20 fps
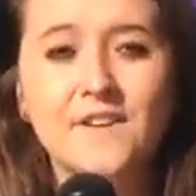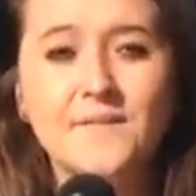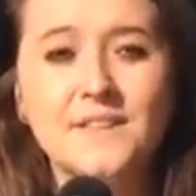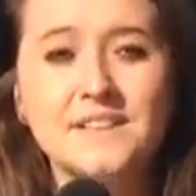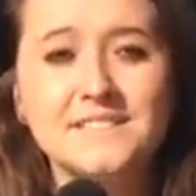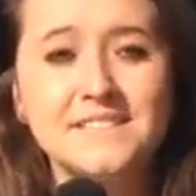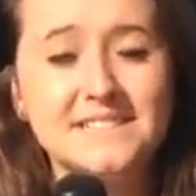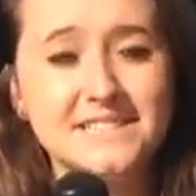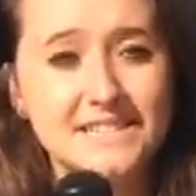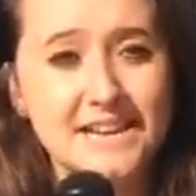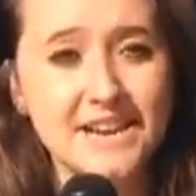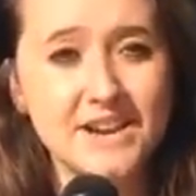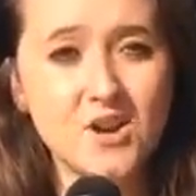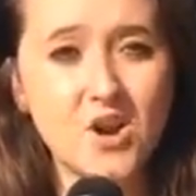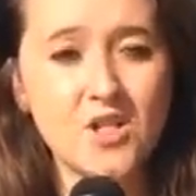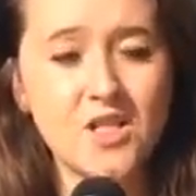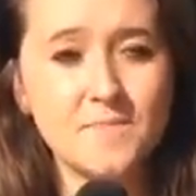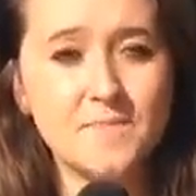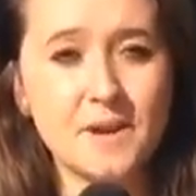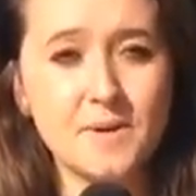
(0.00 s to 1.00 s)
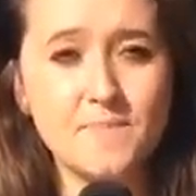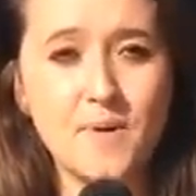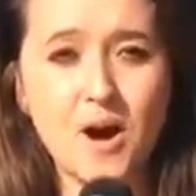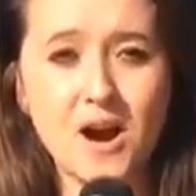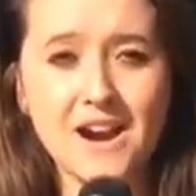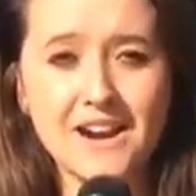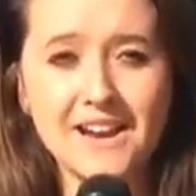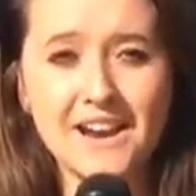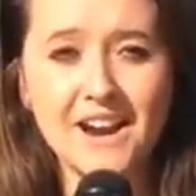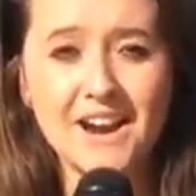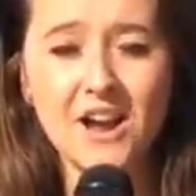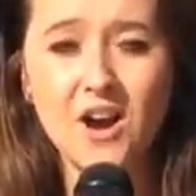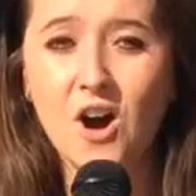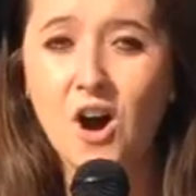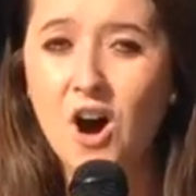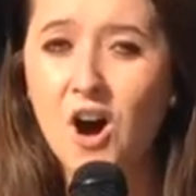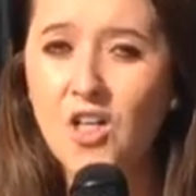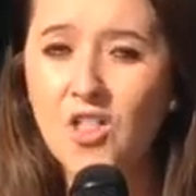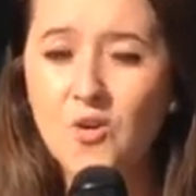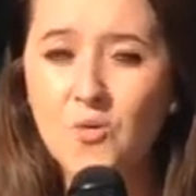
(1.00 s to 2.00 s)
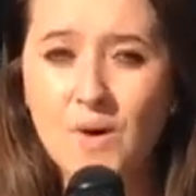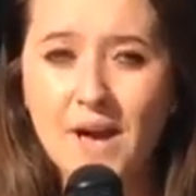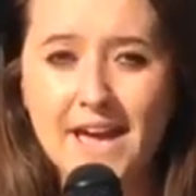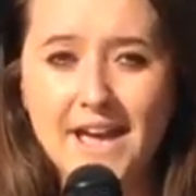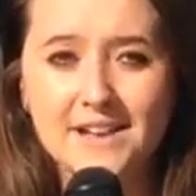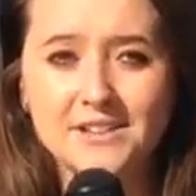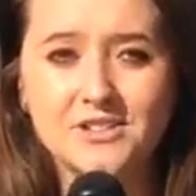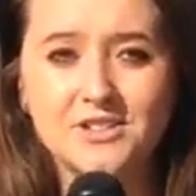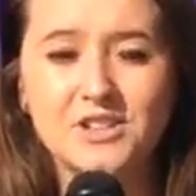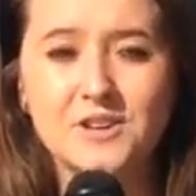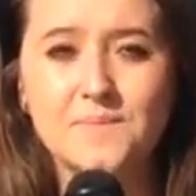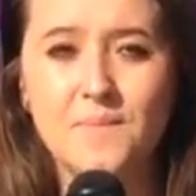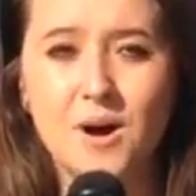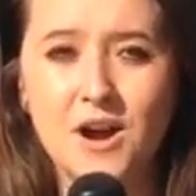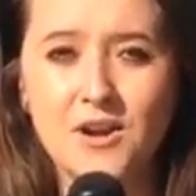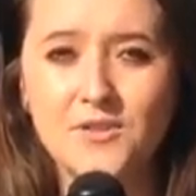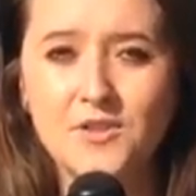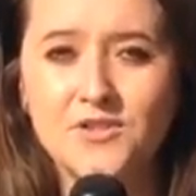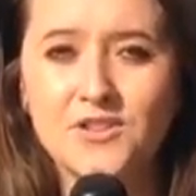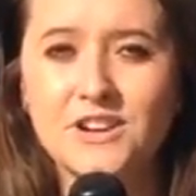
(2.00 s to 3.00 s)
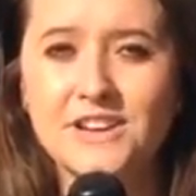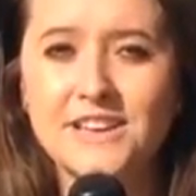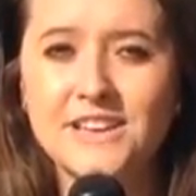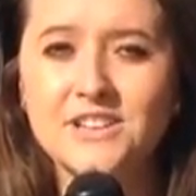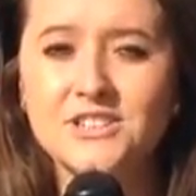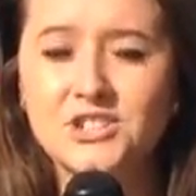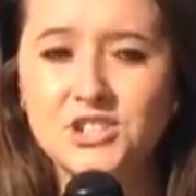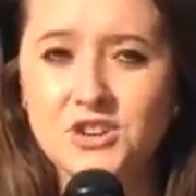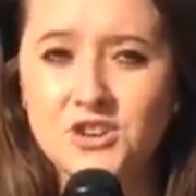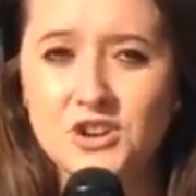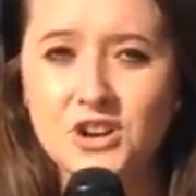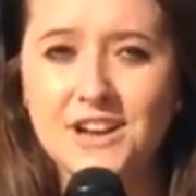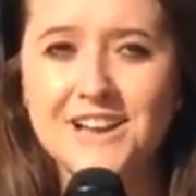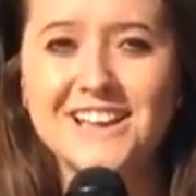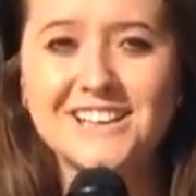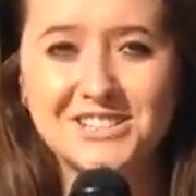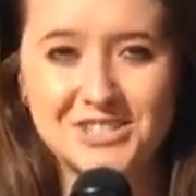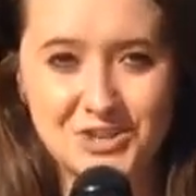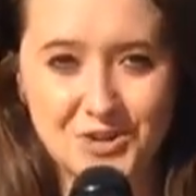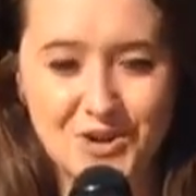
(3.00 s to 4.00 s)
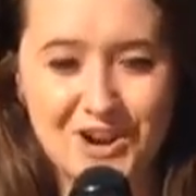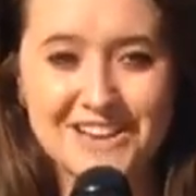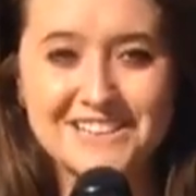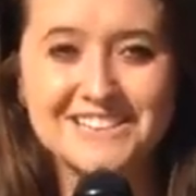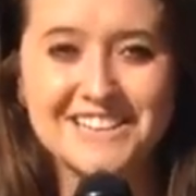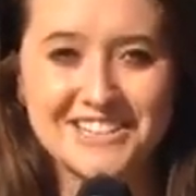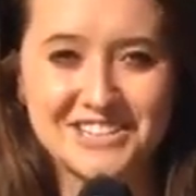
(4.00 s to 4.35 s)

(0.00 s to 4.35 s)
from the Centennial Olympic Park area all the way to the Martin Luther King Jr. Historic